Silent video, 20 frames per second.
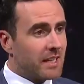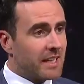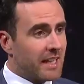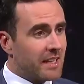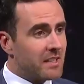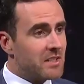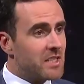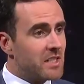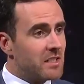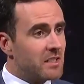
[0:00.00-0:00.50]

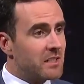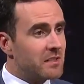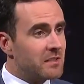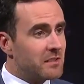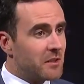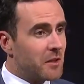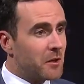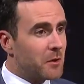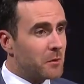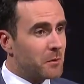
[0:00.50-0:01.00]
against Italy to
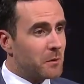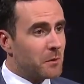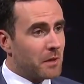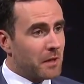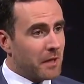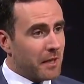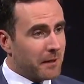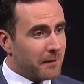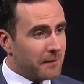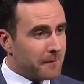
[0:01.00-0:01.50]
know
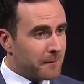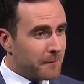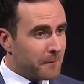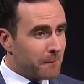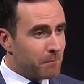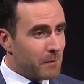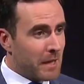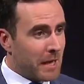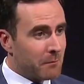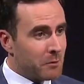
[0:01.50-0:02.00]
uh,
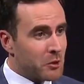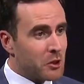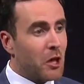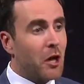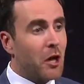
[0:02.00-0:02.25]
how much